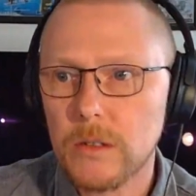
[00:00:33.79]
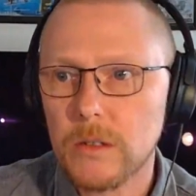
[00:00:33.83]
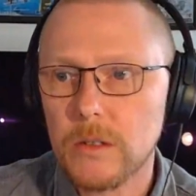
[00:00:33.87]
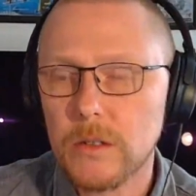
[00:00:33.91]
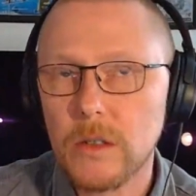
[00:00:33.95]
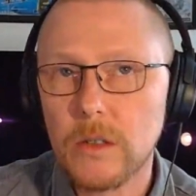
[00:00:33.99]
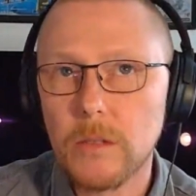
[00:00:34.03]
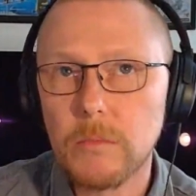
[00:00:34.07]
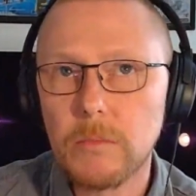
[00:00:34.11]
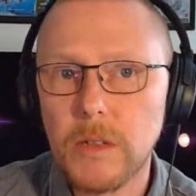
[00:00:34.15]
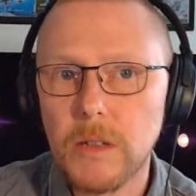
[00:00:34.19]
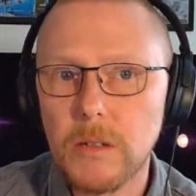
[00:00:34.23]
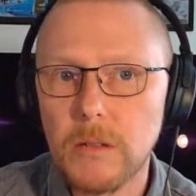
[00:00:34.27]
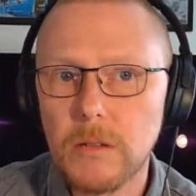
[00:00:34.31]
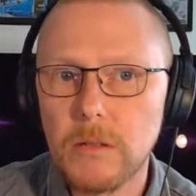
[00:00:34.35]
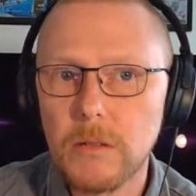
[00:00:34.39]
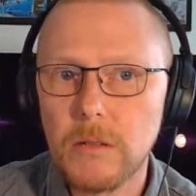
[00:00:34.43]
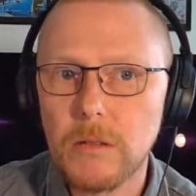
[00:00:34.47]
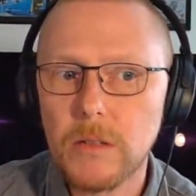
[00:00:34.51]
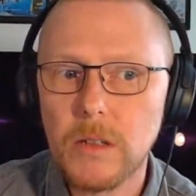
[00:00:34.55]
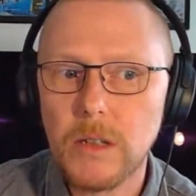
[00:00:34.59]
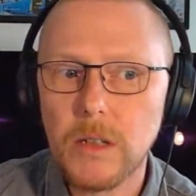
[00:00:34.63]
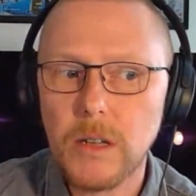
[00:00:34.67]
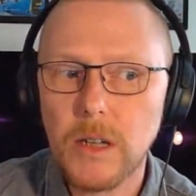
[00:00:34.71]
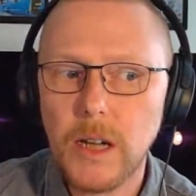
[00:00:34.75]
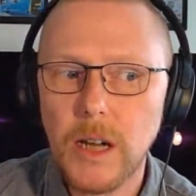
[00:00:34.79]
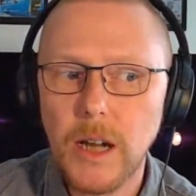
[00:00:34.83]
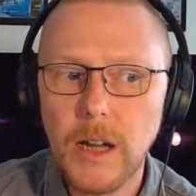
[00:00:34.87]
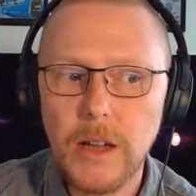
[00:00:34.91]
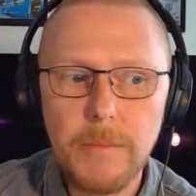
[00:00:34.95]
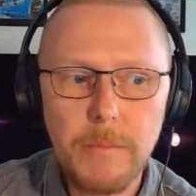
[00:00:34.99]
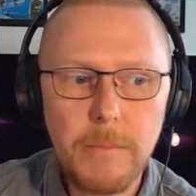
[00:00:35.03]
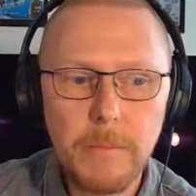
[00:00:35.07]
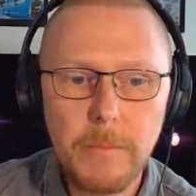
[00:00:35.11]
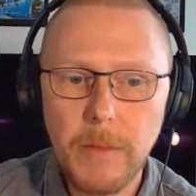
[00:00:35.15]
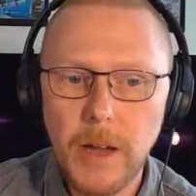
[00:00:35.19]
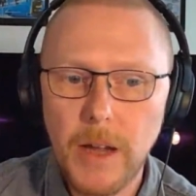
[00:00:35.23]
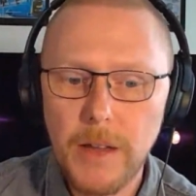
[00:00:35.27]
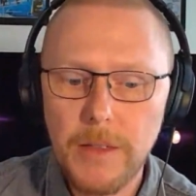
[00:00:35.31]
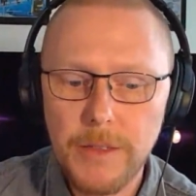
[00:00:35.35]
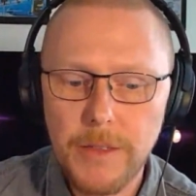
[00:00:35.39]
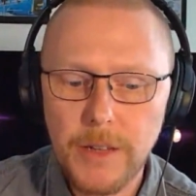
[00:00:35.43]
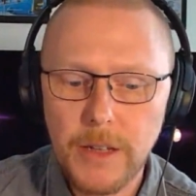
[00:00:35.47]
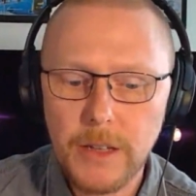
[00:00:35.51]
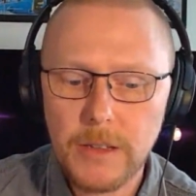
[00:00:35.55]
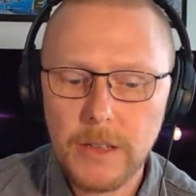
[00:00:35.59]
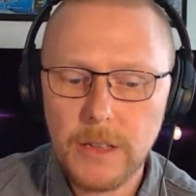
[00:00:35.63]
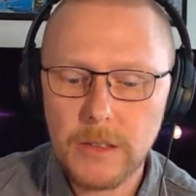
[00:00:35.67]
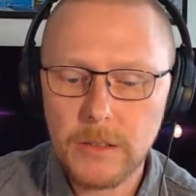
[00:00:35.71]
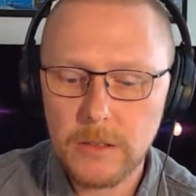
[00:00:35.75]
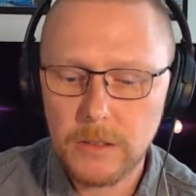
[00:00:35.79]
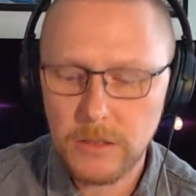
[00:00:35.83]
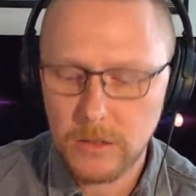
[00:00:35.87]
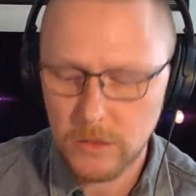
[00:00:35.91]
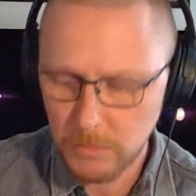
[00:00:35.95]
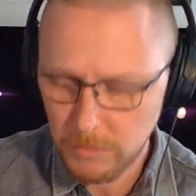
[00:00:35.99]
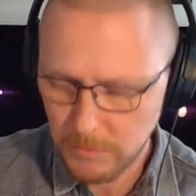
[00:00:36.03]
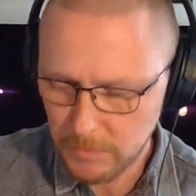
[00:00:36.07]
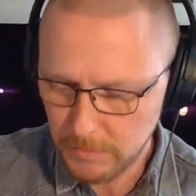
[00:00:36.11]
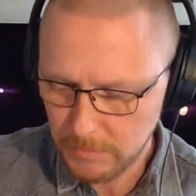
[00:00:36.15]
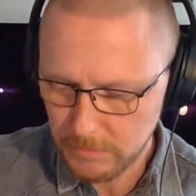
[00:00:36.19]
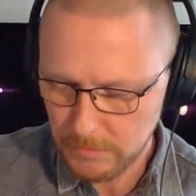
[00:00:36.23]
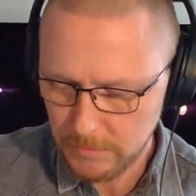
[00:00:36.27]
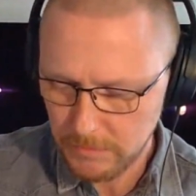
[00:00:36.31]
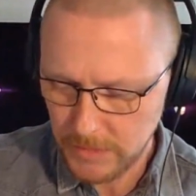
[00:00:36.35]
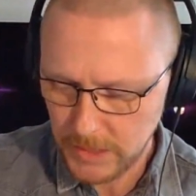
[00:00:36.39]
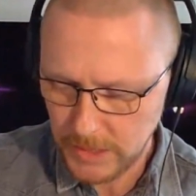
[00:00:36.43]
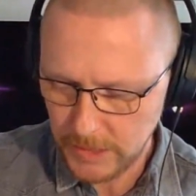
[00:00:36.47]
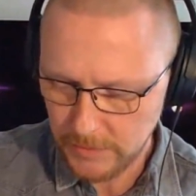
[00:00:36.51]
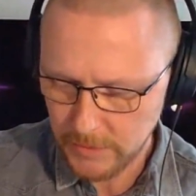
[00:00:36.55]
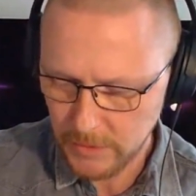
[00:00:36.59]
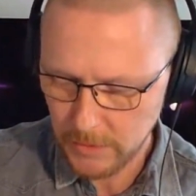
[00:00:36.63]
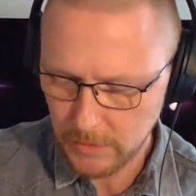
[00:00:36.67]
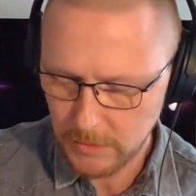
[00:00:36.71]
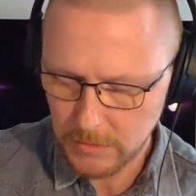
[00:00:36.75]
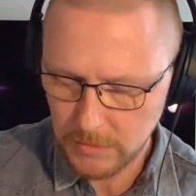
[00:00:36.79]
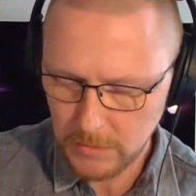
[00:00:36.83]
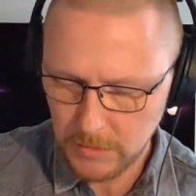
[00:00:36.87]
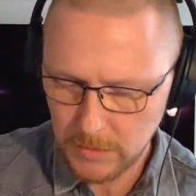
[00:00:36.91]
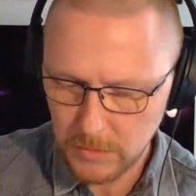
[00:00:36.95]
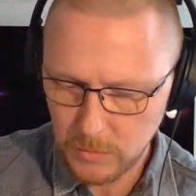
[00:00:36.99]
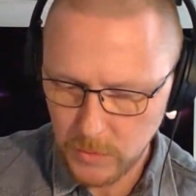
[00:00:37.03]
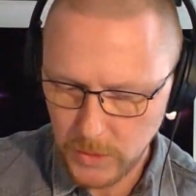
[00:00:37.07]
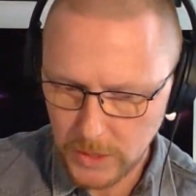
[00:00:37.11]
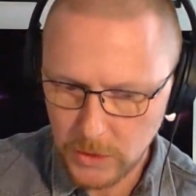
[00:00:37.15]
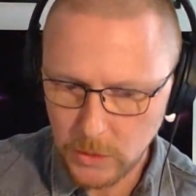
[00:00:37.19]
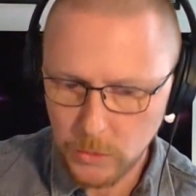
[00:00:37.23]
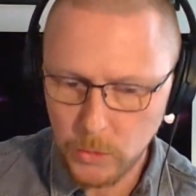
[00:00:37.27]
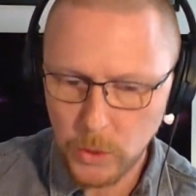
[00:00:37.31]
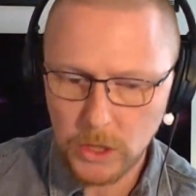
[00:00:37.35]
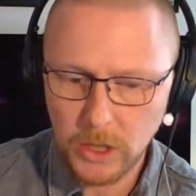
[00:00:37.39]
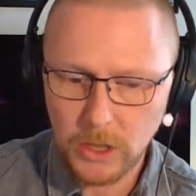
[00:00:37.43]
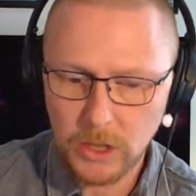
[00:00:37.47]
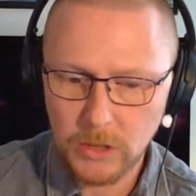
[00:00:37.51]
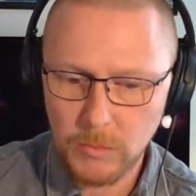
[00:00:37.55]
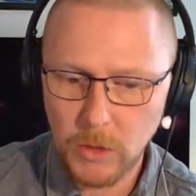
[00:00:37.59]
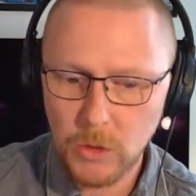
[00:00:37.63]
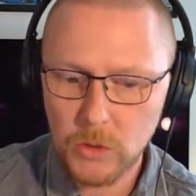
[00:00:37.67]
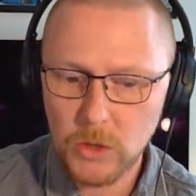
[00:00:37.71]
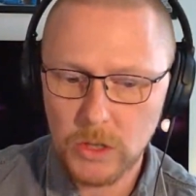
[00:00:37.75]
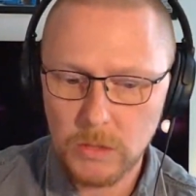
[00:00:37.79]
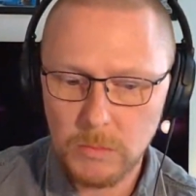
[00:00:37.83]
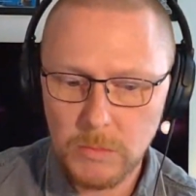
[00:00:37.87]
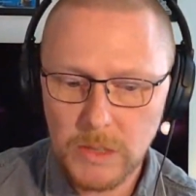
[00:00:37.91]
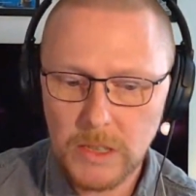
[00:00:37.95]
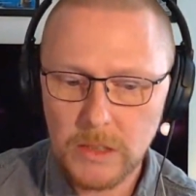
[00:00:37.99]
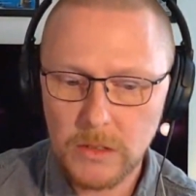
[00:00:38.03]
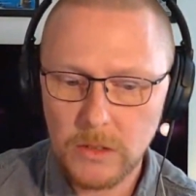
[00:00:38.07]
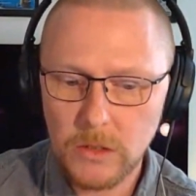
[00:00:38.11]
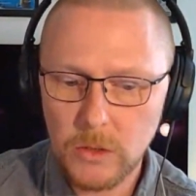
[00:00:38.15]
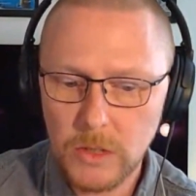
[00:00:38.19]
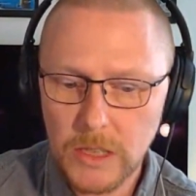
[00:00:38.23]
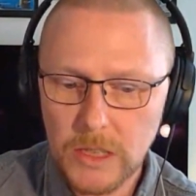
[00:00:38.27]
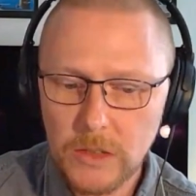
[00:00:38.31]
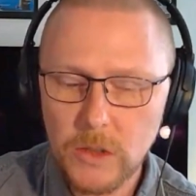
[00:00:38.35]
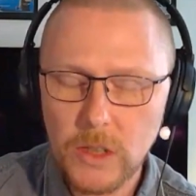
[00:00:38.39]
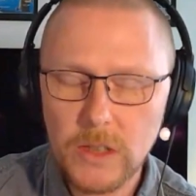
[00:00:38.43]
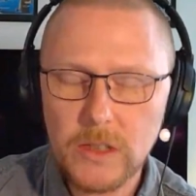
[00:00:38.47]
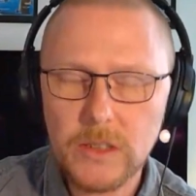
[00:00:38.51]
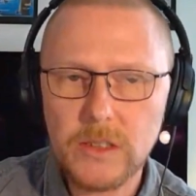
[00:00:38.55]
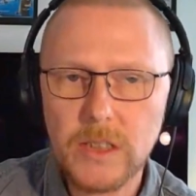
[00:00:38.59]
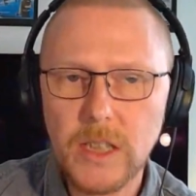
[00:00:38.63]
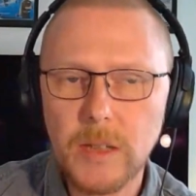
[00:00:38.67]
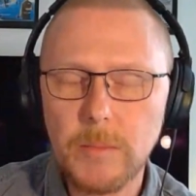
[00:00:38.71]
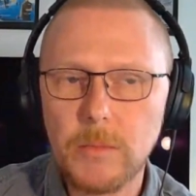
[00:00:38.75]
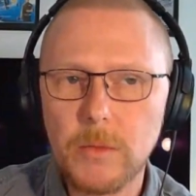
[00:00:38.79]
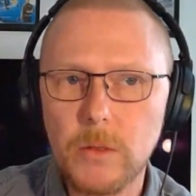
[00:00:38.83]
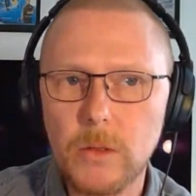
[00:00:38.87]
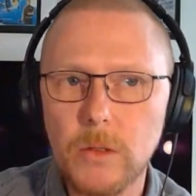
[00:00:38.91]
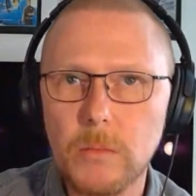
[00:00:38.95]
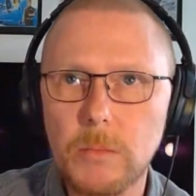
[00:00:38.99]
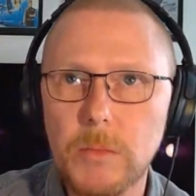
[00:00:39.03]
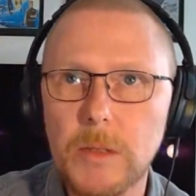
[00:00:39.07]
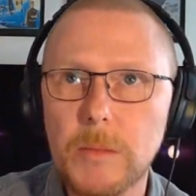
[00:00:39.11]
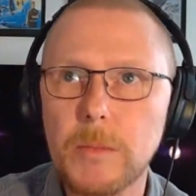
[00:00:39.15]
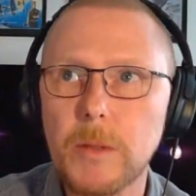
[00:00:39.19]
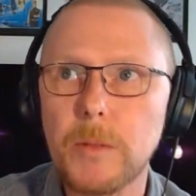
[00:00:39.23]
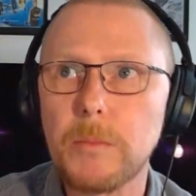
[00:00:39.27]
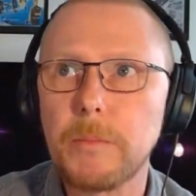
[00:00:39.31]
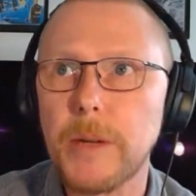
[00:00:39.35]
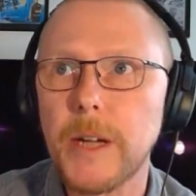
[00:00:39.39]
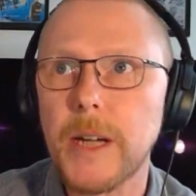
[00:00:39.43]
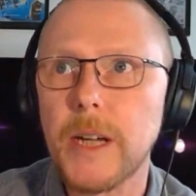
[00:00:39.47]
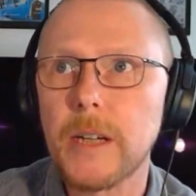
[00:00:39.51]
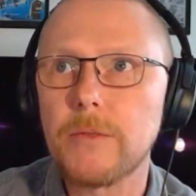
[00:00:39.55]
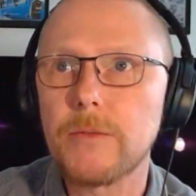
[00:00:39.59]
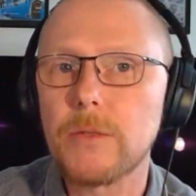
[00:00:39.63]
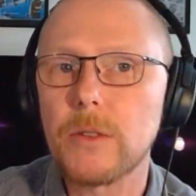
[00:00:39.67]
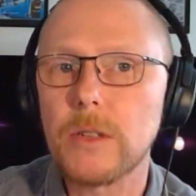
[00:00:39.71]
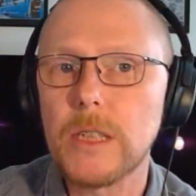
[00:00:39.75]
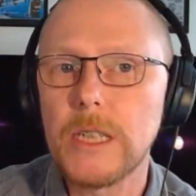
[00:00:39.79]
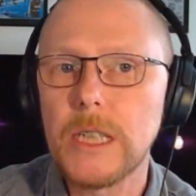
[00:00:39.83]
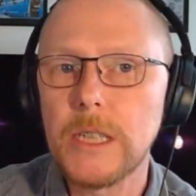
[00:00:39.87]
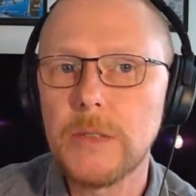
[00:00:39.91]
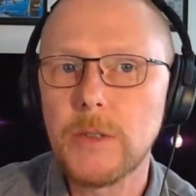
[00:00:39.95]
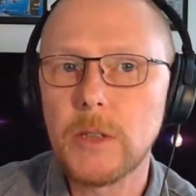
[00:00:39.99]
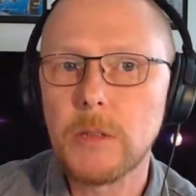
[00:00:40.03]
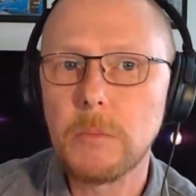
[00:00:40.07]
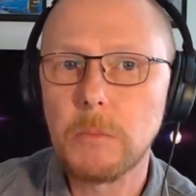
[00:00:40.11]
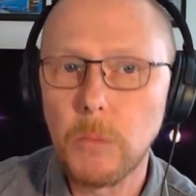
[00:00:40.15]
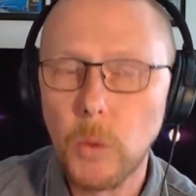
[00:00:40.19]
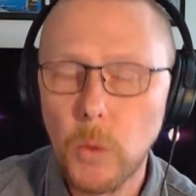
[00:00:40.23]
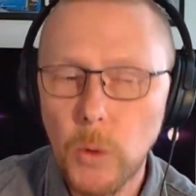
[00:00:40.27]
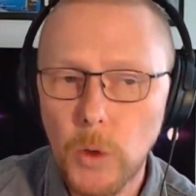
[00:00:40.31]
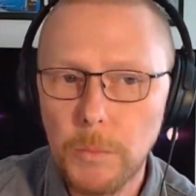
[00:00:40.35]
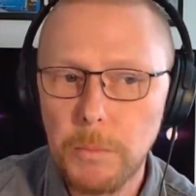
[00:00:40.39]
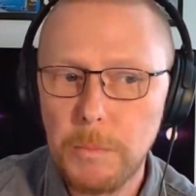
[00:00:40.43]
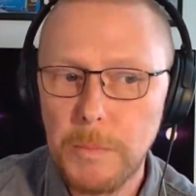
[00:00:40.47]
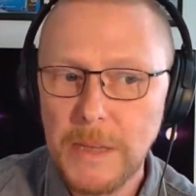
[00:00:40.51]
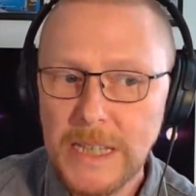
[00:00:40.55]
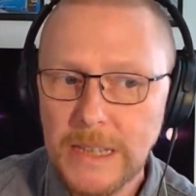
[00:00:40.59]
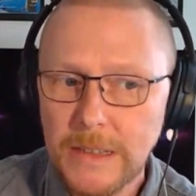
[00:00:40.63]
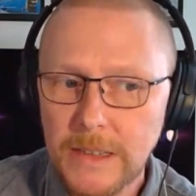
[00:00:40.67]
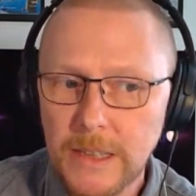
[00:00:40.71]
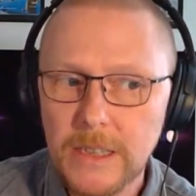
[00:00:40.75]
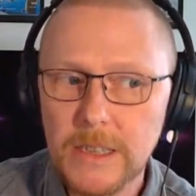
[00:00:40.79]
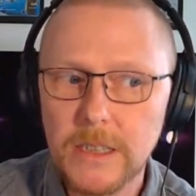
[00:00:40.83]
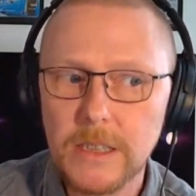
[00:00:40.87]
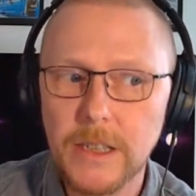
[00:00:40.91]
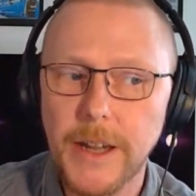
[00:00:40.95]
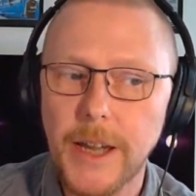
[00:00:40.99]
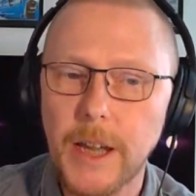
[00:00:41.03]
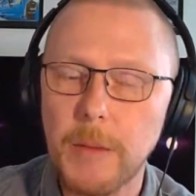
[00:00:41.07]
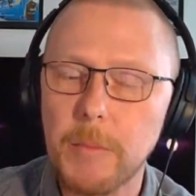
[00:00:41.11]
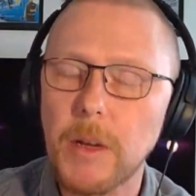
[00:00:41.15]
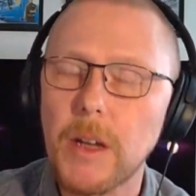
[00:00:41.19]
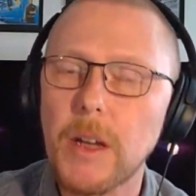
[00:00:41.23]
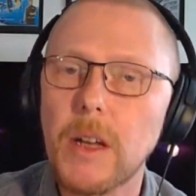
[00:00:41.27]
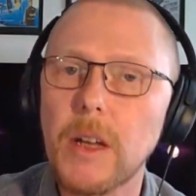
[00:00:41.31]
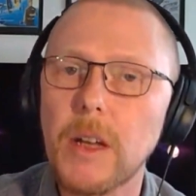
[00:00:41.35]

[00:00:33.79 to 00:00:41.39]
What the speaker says: So I think that you, even when you're working remote, you need to accept or be prepared for even more meeting time,